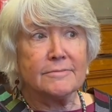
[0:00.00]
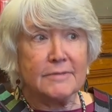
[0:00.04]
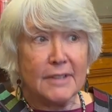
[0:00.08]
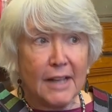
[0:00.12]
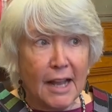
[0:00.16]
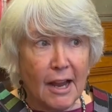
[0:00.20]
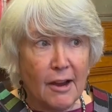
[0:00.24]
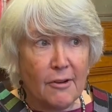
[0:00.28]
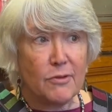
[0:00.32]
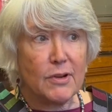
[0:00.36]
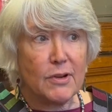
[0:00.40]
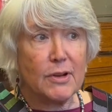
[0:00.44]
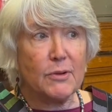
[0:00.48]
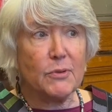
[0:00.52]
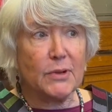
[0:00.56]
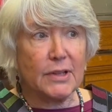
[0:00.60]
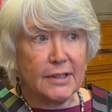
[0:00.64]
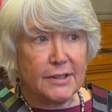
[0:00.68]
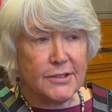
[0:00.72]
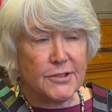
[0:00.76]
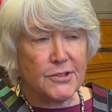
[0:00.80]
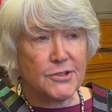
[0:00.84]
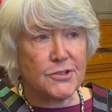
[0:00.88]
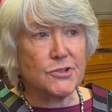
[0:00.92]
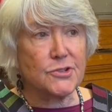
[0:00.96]
every
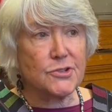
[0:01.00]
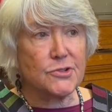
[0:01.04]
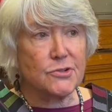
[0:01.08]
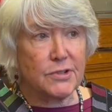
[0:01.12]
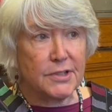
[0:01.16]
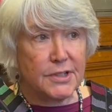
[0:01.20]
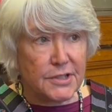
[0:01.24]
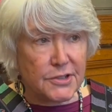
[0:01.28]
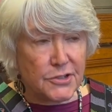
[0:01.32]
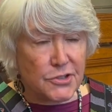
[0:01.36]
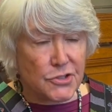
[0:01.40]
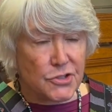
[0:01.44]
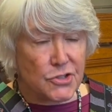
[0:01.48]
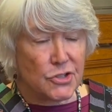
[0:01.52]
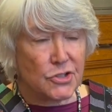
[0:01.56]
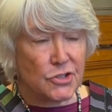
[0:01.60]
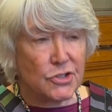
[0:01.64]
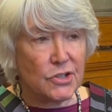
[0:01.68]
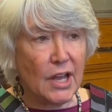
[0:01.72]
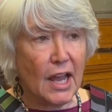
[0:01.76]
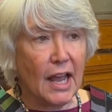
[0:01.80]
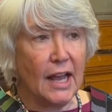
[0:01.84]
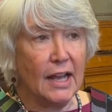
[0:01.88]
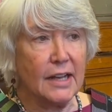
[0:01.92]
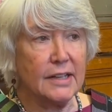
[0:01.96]
religious tradition
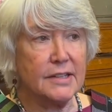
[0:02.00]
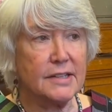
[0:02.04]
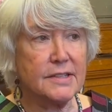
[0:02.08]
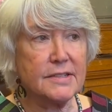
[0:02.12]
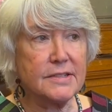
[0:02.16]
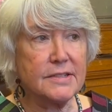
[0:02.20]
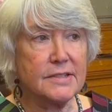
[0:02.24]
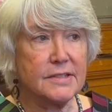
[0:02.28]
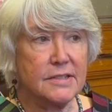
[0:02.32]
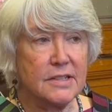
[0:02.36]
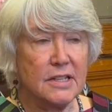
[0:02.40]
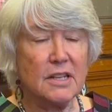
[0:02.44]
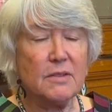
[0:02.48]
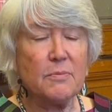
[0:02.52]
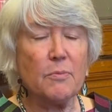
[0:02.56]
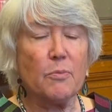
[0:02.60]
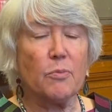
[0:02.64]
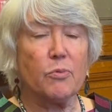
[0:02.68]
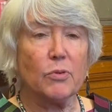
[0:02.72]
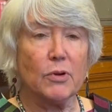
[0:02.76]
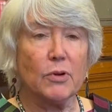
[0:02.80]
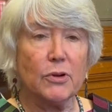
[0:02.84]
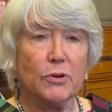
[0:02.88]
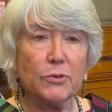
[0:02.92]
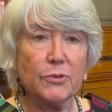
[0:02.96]
has deep
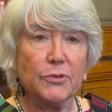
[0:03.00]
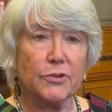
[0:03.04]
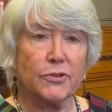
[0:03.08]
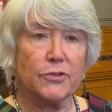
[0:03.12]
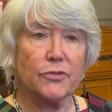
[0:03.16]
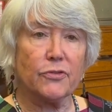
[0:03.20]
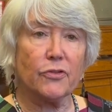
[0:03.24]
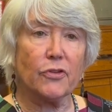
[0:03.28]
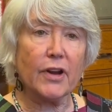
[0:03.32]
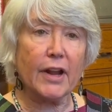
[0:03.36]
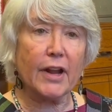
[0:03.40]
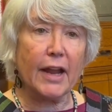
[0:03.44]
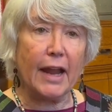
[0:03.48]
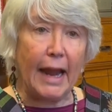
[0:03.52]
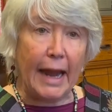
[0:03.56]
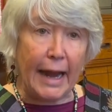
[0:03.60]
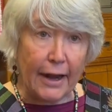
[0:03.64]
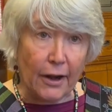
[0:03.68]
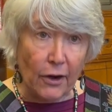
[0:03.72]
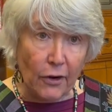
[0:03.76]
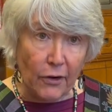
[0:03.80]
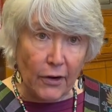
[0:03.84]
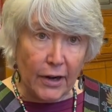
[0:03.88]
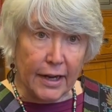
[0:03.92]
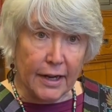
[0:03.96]
roots for
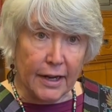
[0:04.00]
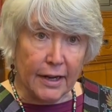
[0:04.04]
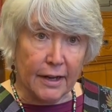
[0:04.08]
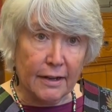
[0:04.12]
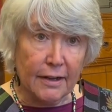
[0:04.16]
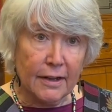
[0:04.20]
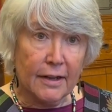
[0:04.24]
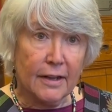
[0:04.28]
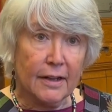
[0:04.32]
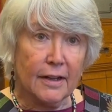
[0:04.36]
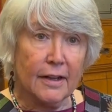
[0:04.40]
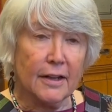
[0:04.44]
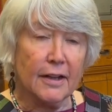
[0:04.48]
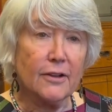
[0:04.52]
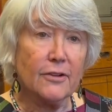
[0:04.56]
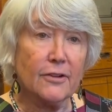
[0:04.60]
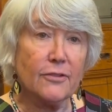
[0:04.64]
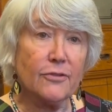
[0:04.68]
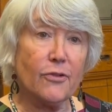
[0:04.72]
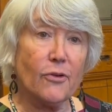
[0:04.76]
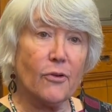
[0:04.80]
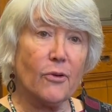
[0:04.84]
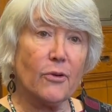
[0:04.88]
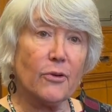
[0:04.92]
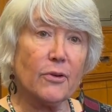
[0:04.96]
caring
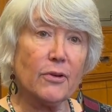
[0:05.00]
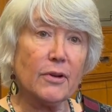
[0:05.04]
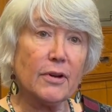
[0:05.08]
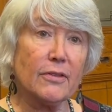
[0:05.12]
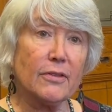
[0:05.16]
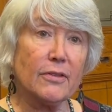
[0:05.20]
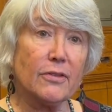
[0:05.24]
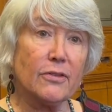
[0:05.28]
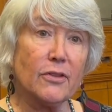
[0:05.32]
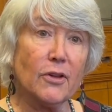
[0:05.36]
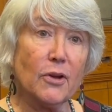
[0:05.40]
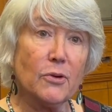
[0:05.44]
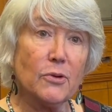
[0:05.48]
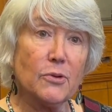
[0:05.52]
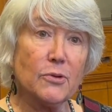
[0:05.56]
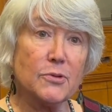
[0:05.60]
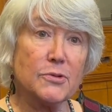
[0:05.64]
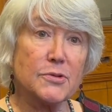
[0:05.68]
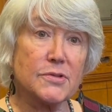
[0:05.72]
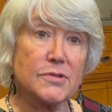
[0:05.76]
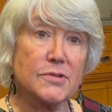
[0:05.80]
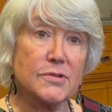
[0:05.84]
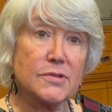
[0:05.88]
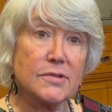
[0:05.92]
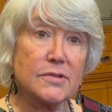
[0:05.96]
for
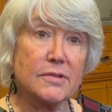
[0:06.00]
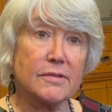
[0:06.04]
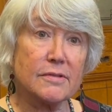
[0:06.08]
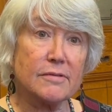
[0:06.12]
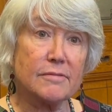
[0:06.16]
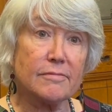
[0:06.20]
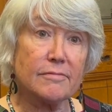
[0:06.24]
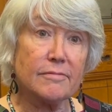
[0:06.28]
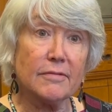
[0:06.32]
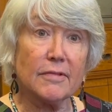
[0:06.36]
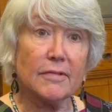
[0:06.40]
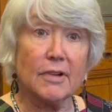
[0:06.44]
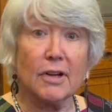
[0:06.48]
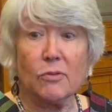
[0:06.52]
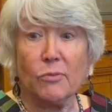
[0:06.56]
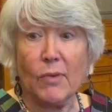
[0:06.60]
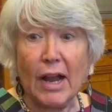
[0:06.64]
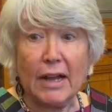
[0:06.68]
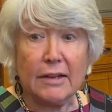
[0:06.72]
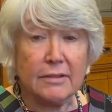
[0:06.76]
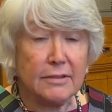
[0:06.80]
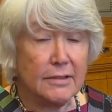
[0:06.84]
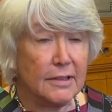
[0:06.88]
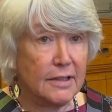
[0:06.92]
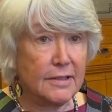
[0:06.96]
those
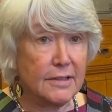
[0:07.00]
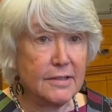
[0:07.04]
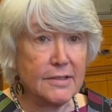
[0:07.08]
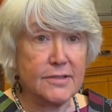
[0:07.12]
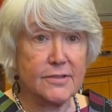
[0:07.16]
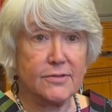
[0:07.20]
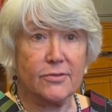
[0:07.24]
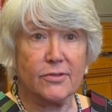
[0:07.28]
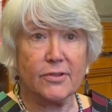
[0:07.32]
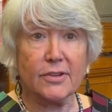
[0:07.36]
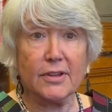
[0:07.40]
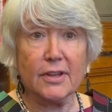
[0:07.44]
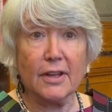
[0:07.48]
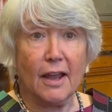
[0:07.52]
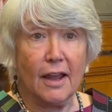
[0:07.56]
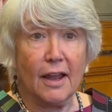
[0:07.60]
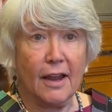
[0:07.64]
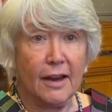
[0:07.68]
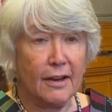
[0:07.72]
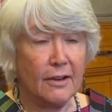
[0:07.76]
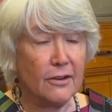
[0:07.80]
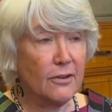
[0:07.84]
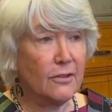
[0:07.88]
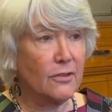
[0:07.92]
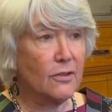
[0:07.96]
around us, for the
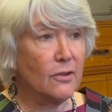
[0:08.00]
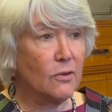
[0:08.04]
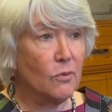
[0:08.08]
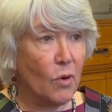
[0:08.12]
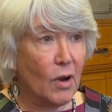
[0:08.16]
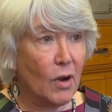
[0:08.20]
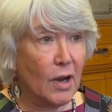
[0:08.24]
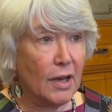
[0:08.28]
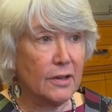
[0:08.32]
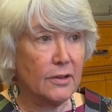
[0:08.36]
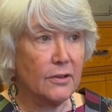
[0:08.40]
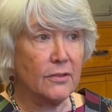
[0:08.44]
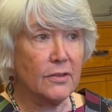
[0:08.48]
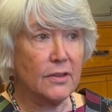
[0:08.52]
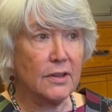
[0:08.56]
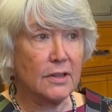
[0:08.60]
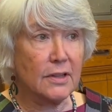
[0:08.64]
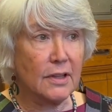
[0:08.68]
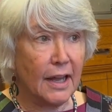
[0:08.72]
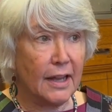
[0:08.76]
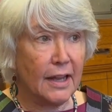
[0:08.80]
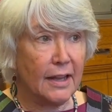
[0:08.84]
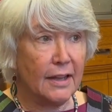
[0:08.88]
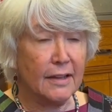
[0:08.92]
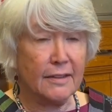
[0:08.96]
air, the water, the
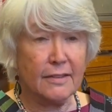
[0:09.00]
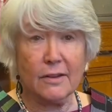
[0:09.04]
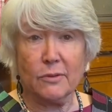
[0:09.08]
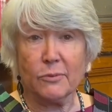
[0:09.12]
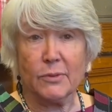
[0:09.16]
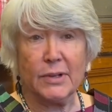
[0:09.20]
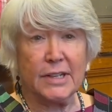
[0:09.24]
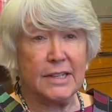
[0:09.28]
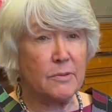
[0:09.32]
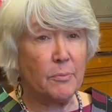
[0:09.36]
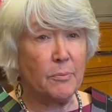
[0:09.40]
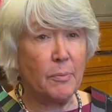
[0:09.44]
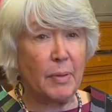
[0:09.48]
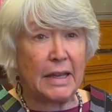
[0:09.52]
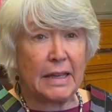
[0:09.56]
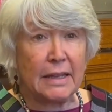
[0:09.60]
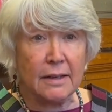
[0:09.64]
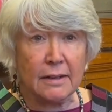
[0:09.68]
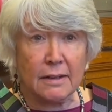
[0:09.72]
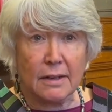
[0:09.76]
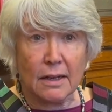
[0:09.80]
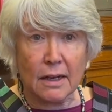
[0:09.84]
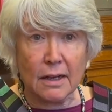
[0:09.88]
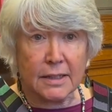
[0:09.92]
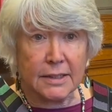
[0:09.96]
land that we
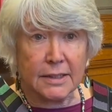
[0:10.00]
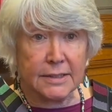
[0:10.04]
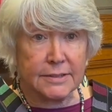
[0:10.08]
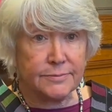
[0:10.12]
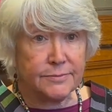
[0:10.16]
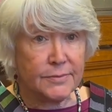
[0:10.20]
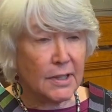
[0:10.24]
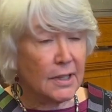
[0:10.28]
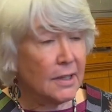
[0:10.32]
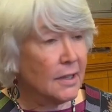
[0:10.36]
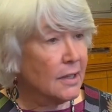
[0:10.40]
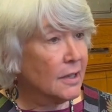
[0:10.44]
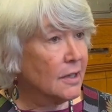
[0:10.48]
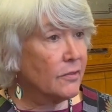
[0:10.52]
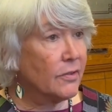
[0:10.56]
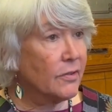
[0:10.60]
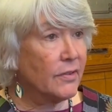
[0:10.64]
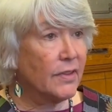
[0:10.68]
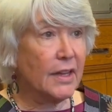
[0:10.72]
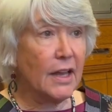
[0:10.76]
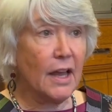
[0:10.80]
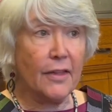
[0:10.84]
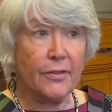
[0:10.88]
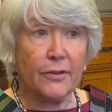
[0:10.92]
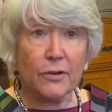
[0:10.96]
depend on, for
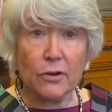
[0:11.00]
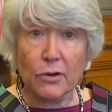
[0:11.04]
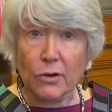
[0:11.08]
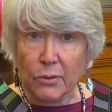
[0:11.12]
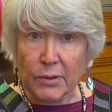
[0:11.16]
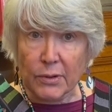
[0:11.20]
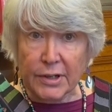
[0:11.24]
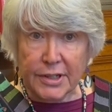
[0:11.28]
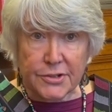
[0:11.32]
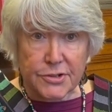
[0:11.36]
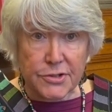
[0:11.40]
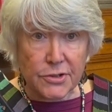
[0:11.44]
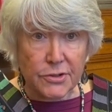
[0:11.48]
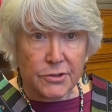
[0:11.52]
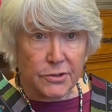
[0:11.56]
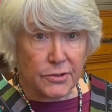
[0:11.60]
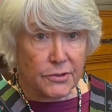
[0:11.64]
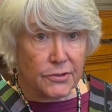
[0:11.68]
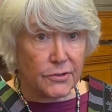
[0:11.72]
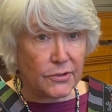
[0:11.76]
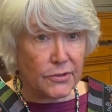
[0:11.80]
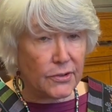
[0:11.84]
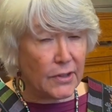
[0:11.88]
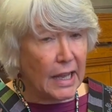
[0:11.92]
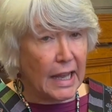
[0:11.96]
the other
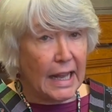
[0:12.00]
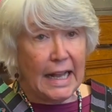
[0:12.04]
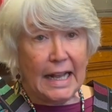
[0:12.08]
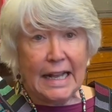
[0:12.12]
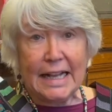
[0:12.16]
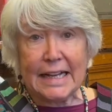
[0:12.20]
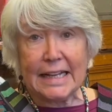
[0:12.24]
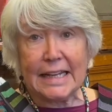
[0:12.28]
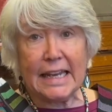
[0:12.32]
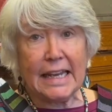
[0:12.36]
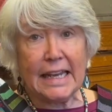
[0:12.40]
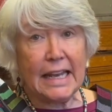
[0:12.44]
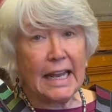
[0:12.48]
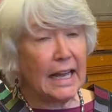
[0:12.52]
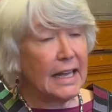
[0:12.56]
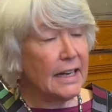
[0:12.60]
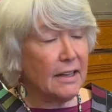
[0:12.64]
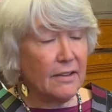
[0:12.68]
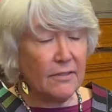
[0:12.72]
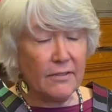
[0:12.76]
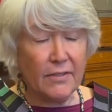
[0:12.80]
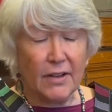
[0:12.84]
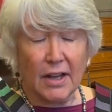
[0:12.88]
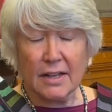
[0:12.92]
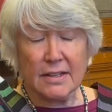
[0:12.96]
creatures. None
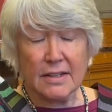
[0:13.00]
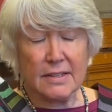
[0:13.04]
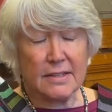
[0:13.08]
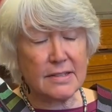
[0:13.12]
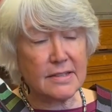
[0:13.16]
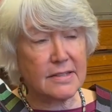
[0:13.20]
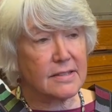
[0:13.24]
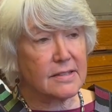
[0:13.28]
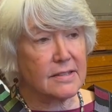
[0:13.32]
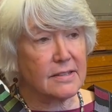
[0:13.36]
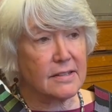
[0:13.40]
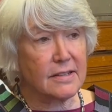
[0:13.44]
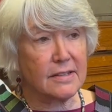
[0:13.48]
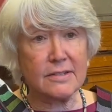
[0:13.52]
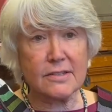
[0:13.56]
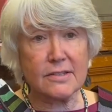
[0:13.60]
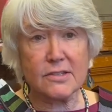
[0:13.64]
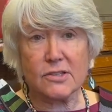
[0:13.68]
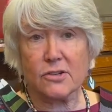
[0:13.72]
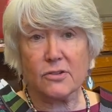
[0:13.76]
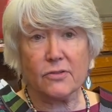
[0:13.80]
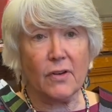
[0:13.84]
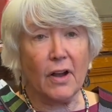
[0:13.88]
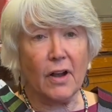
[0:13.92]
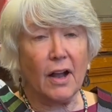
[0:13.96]
of us can
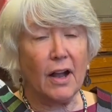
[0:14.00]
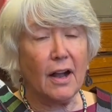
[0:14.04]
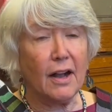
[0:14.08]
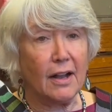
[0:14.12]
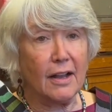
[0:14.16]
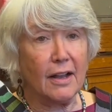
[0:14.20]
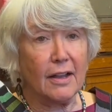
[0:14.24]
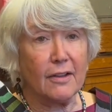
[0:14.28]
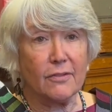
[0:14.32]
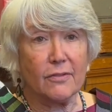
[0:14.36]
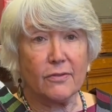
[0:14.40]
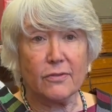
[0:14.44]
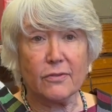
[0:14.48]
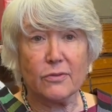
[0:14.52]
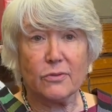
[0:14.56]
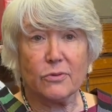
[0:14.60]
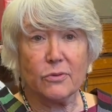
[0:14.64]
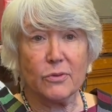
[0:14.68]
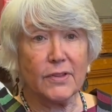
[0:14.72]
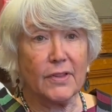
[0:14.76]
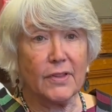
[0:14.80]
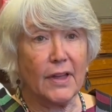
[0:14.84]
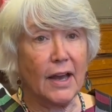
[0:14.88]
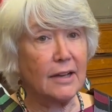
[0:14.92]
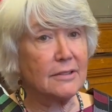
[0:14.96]
survive
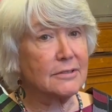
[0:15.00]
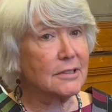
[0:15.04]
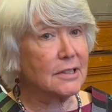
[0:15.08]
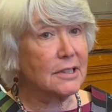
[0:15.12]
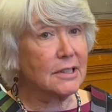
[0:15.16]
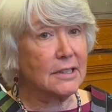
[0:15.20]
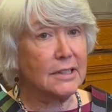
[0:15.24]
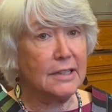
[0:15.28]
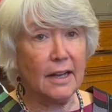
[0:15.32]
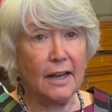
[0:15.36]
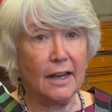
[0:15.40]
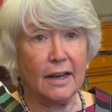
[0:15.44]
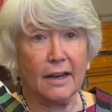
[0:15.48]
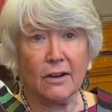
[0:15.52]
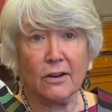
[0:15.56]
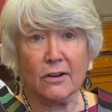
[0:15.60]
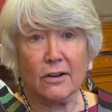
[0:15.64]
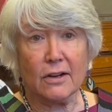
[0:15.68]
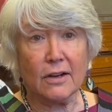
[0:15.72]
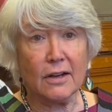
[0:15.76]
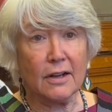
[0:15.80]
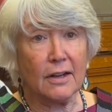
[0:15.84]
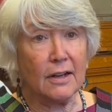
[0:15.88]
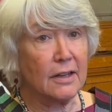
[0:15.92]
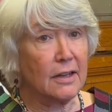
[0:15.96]
without clean air
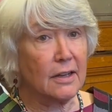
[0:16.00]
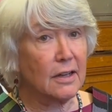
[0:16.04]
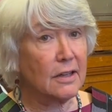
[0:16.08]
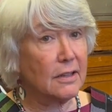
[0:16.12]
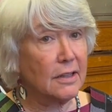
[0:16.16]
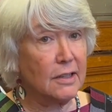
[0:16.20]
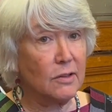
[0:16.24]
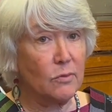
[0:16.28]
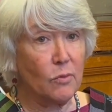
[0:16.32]
and clean